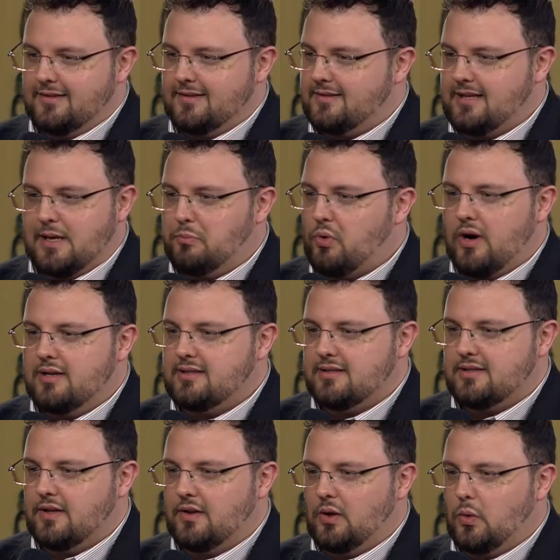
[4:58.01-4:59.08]
To sing
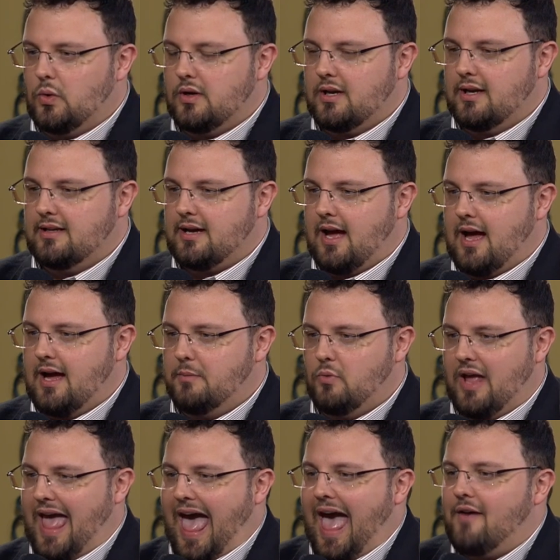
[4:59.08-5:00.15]
praises to the Lord anytime
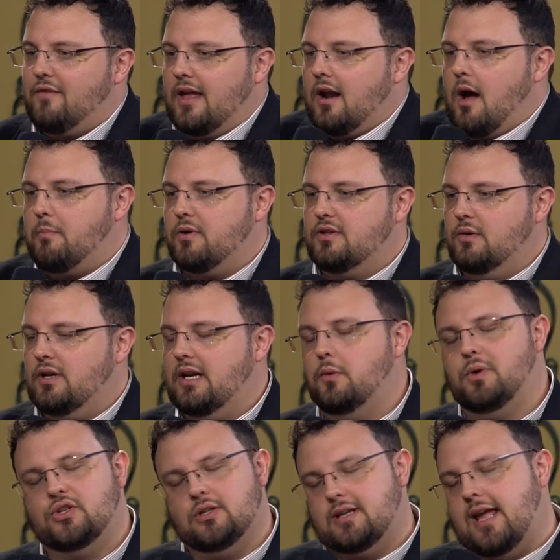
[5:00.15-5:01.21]
we have that opportunity,
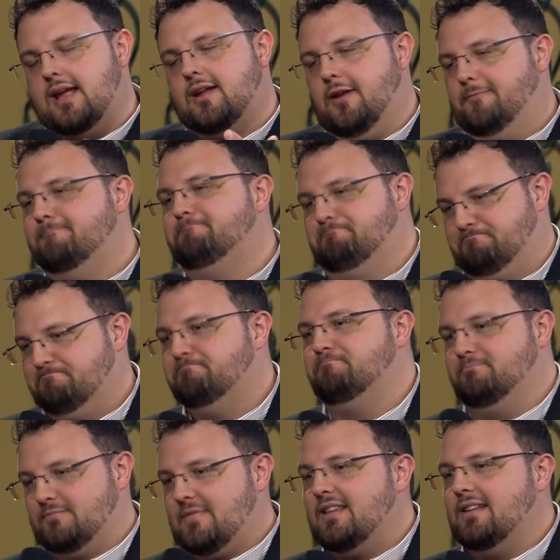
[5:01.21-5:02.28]
we should take it.
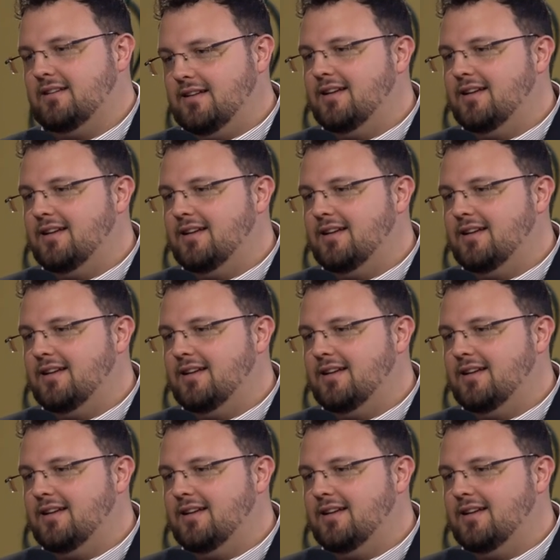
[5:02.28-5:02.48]
Absolutely. You